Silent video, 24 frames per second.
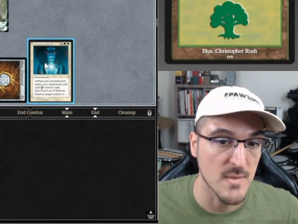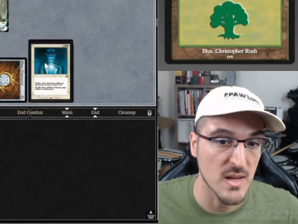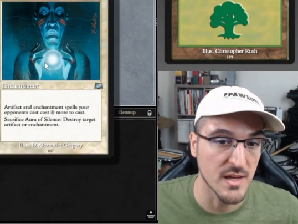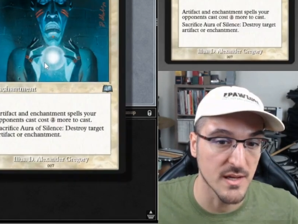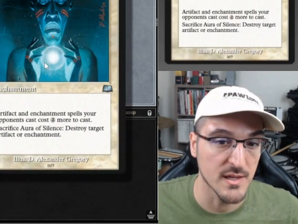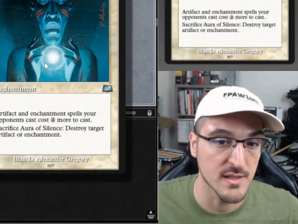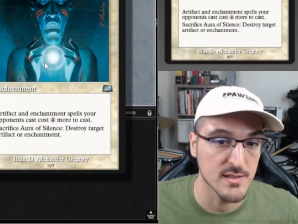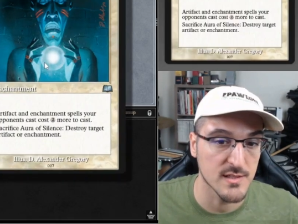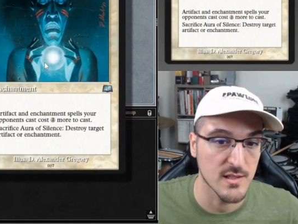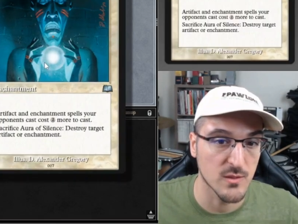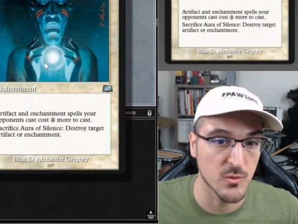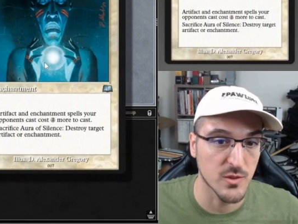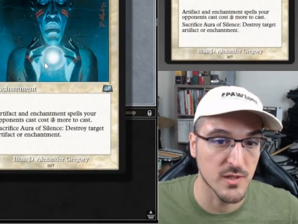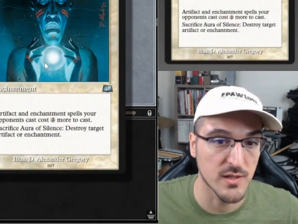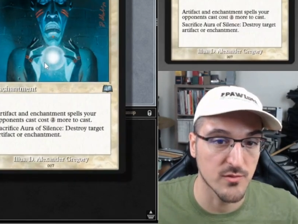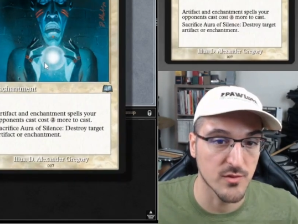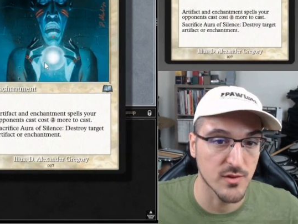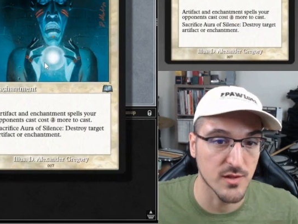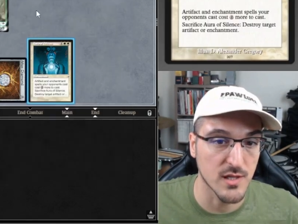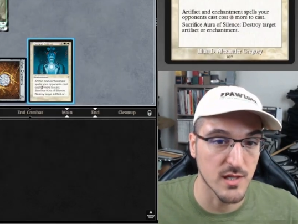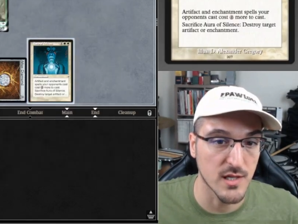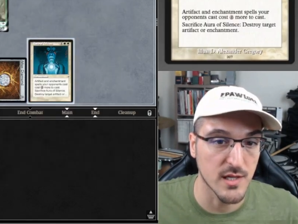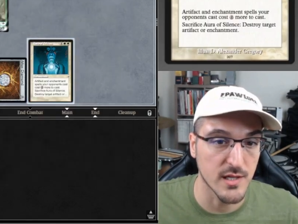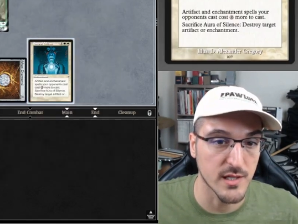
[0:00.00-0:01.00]
I guess that whatever
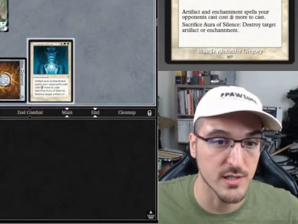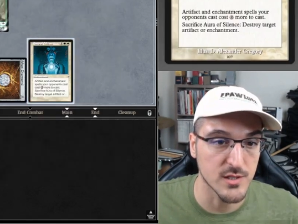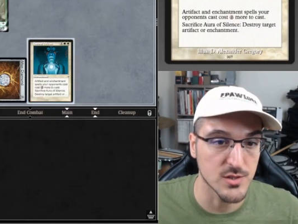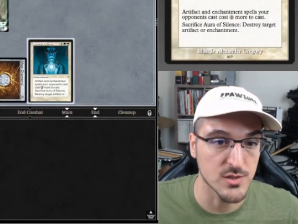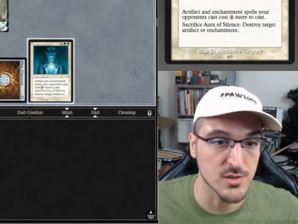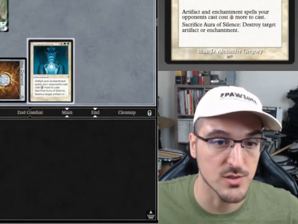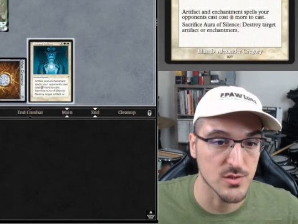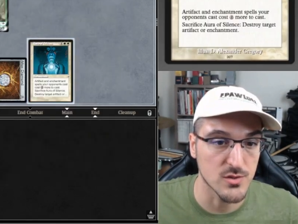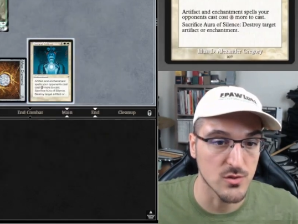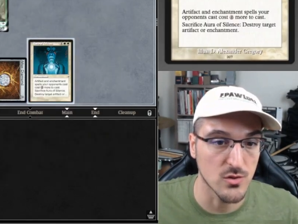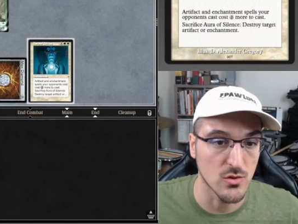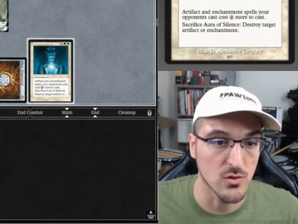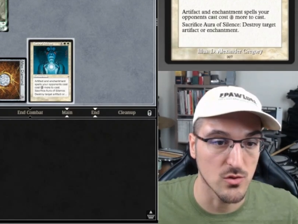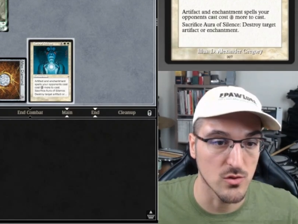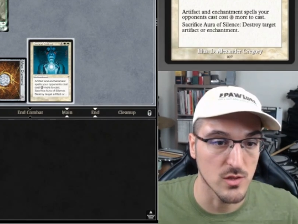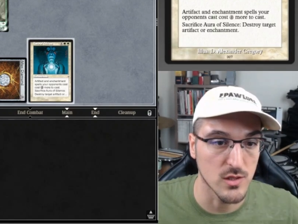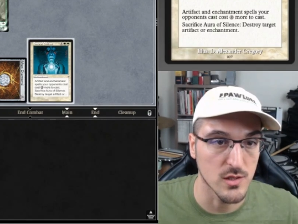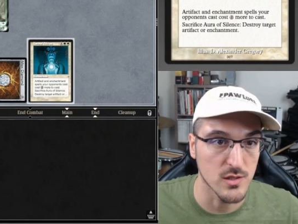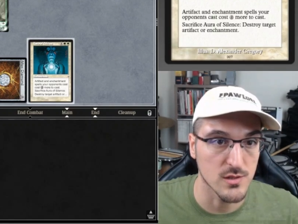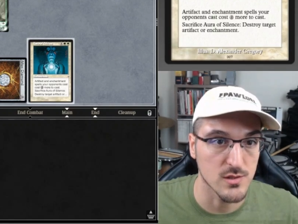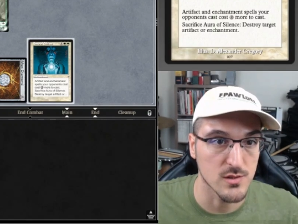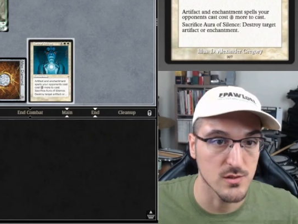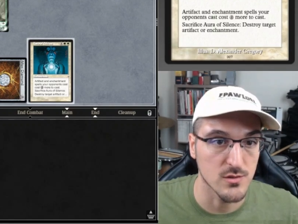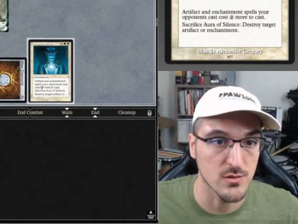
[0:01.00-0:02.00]
they get, I just
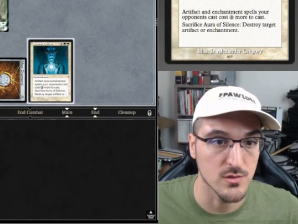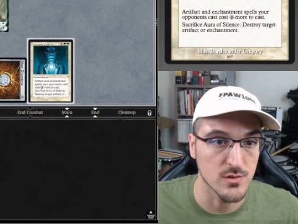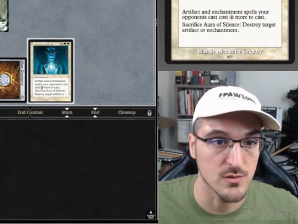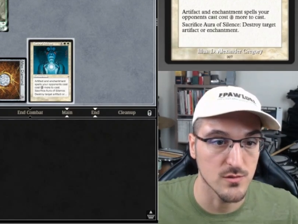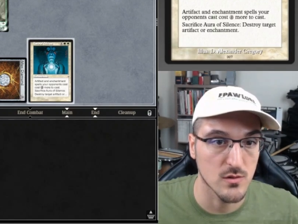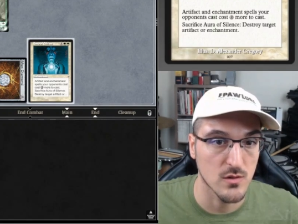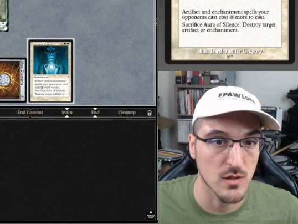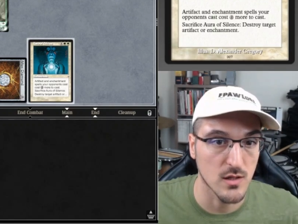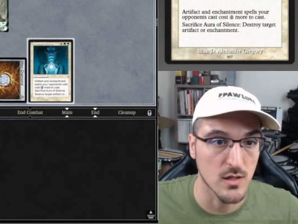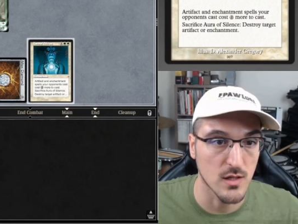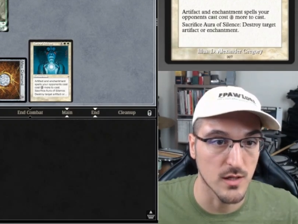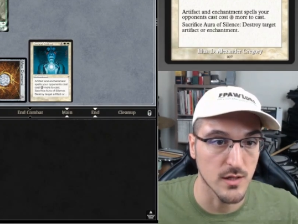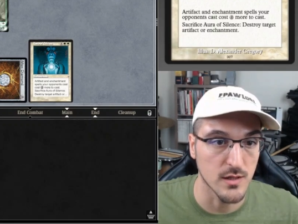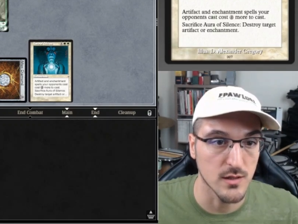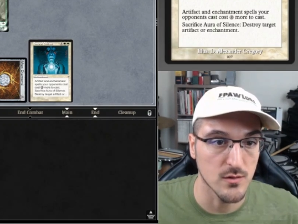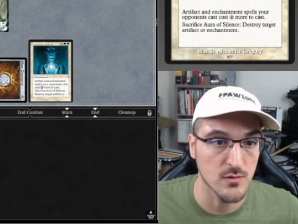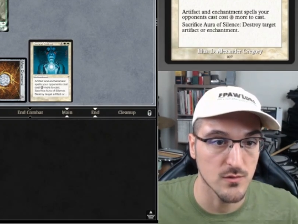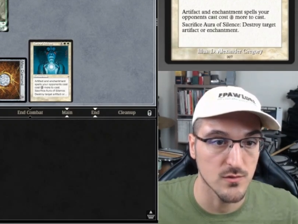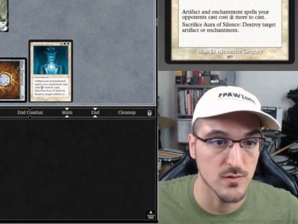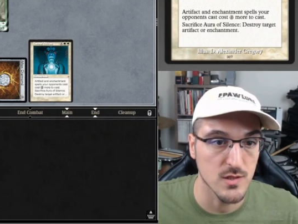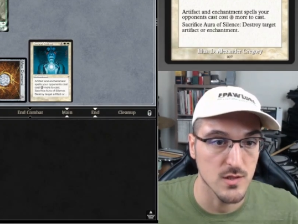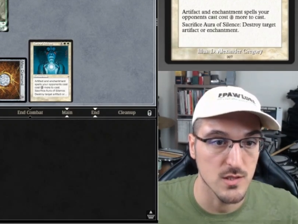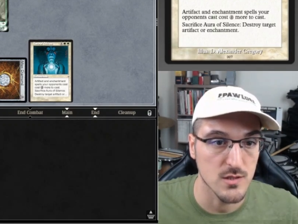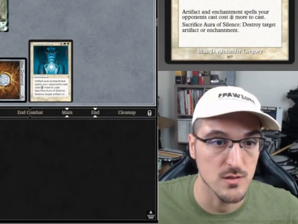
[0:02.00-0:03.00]
aura, so it kind
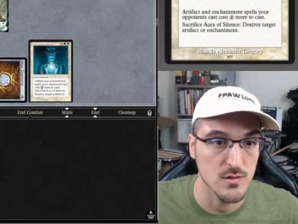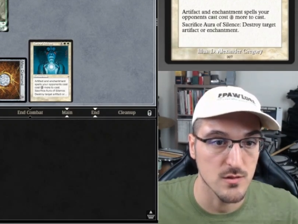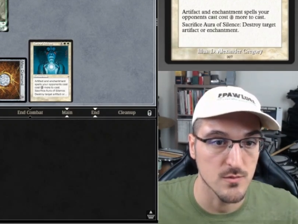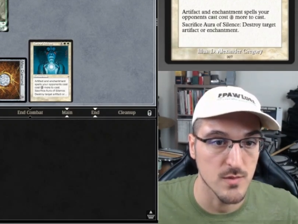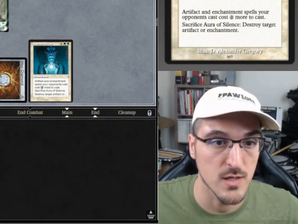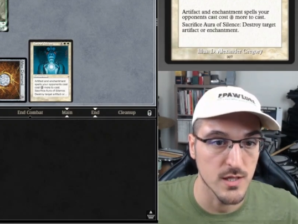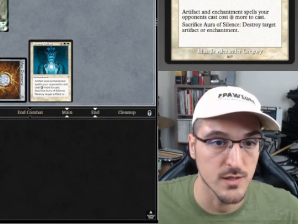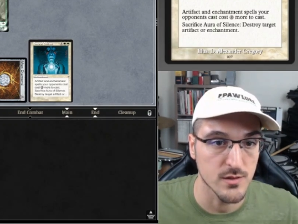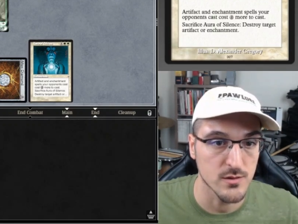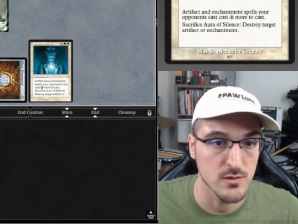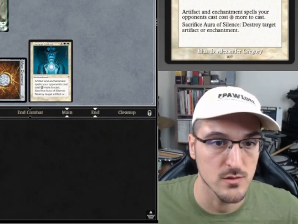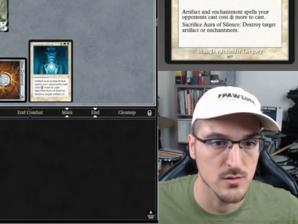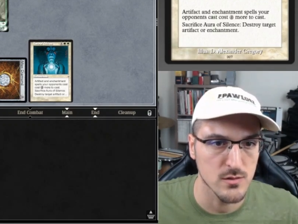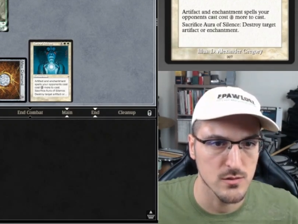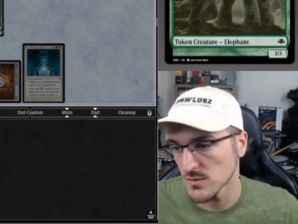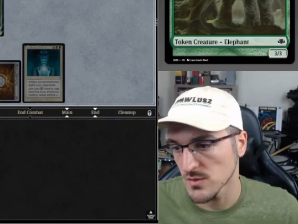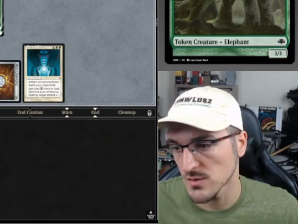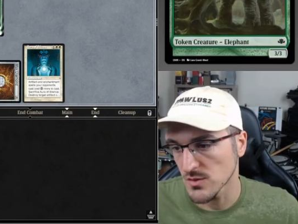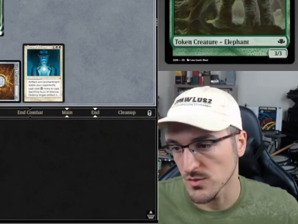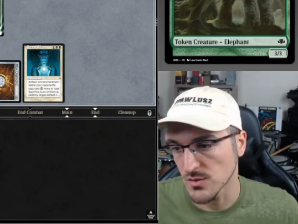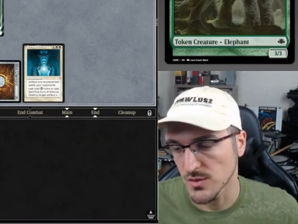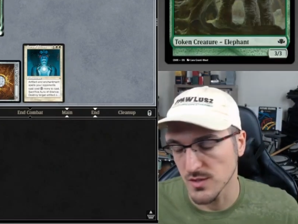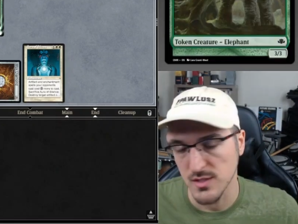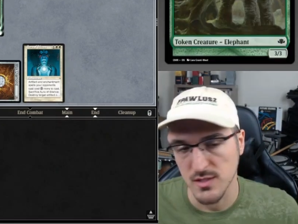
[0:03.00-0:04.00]
of doesn't matter.
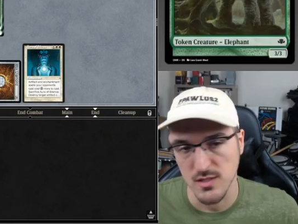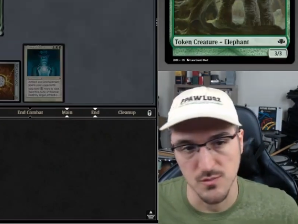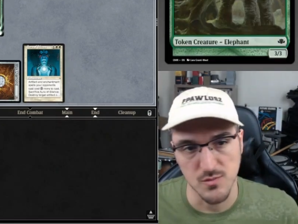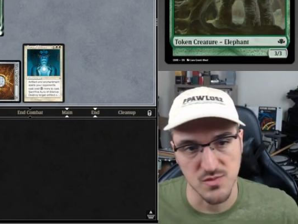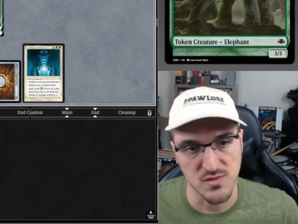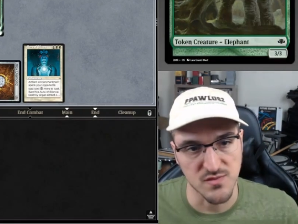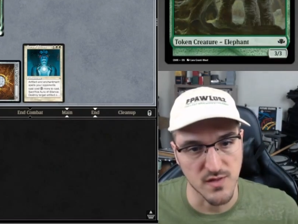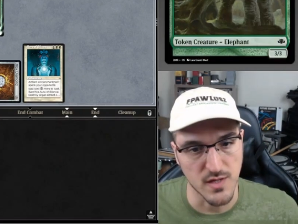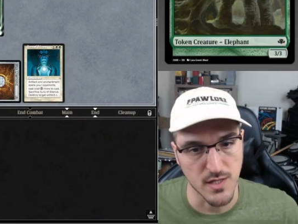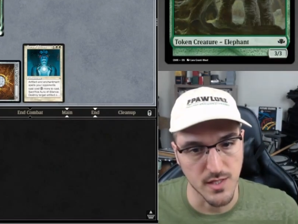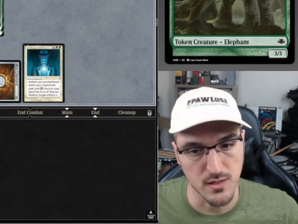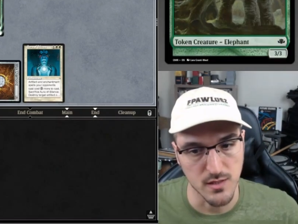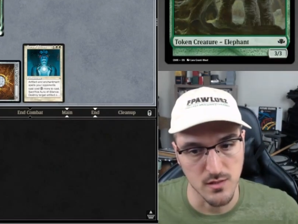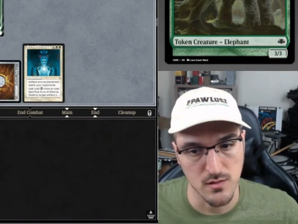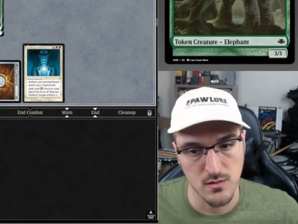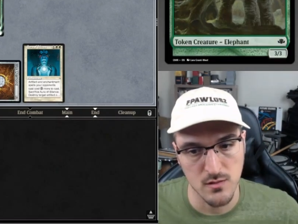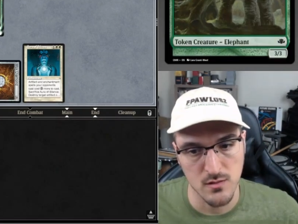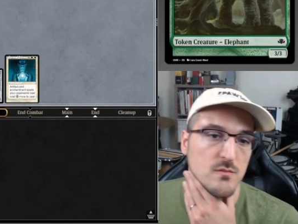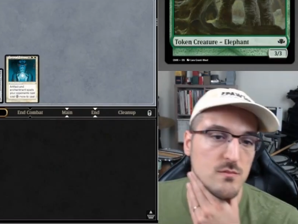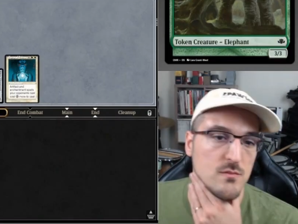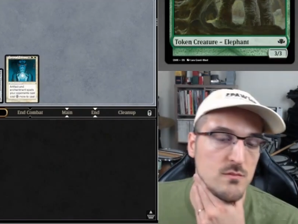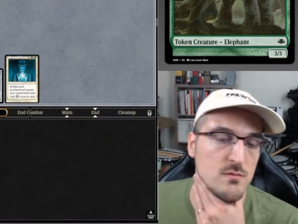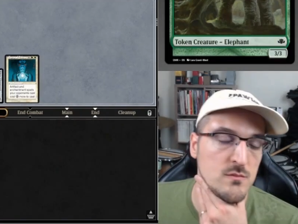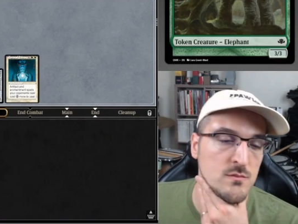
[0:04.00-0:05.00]
So this seems fine.
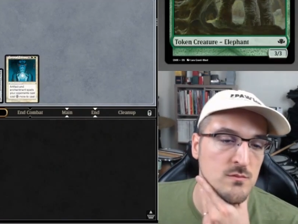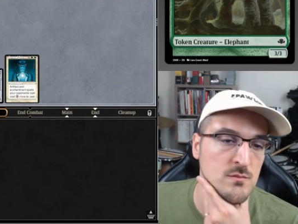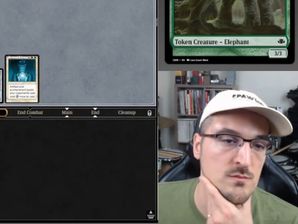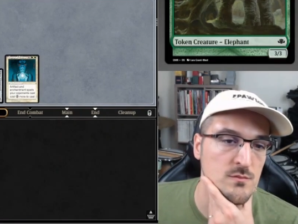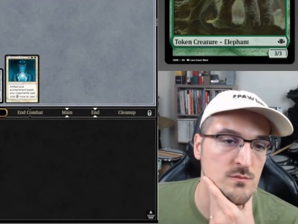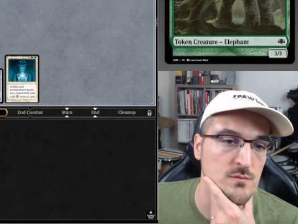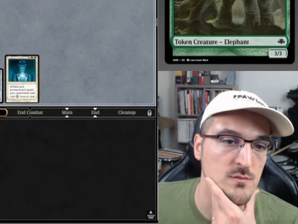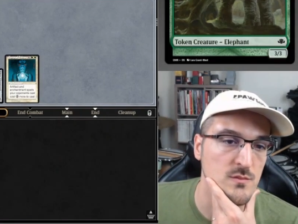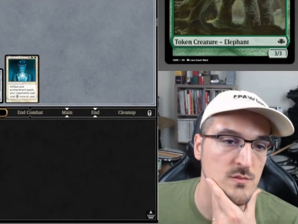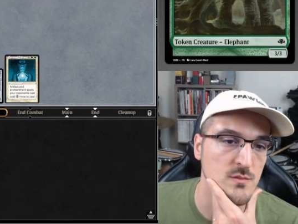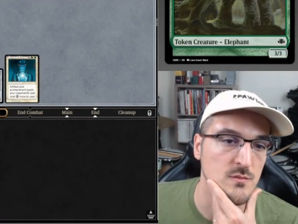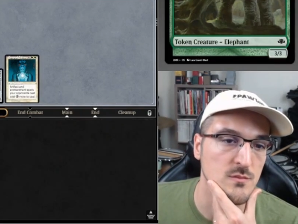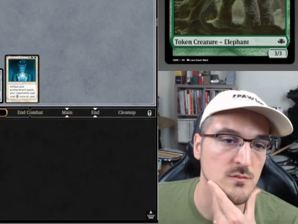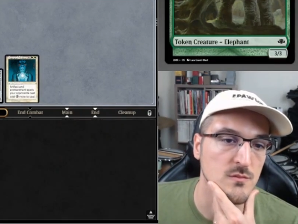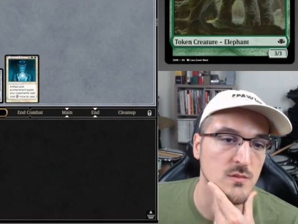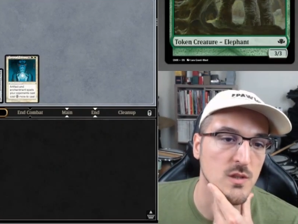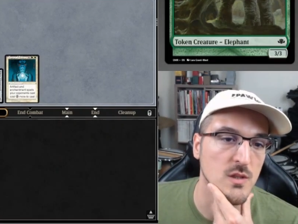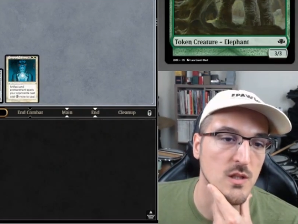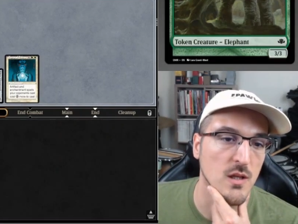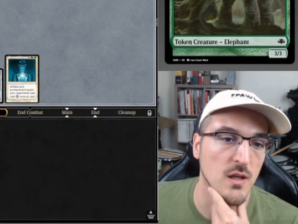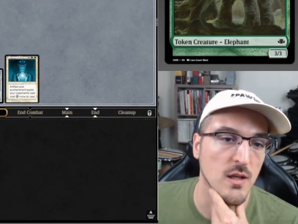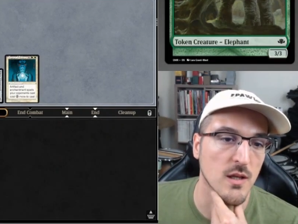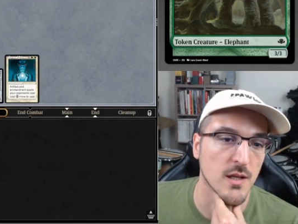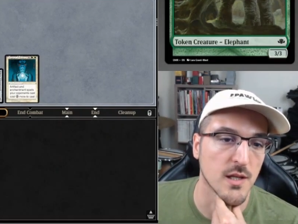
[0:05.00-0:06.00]
They
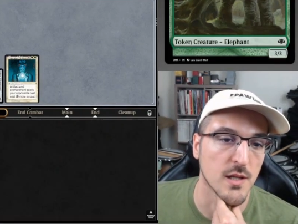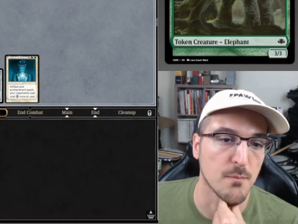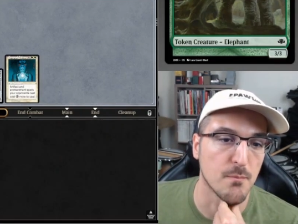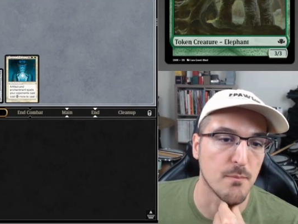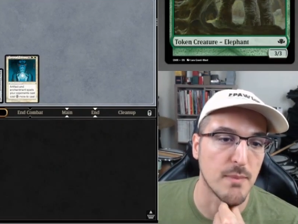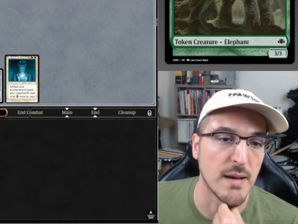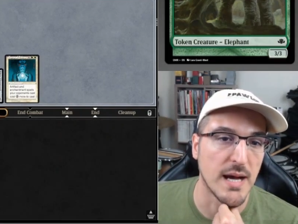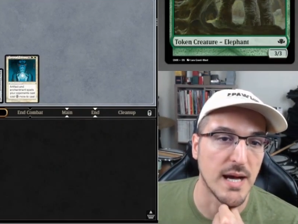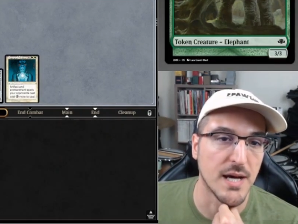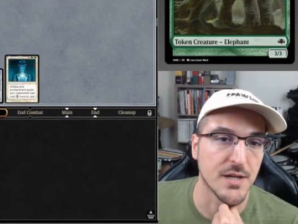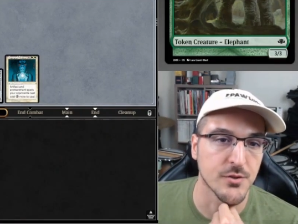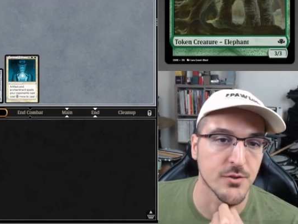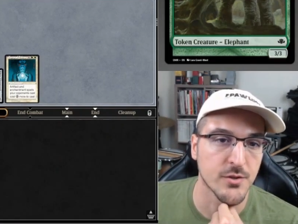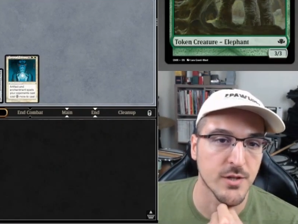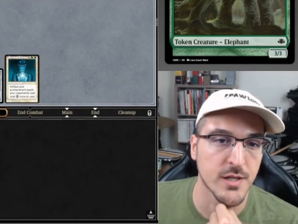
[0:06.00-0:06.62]
can get a pattern,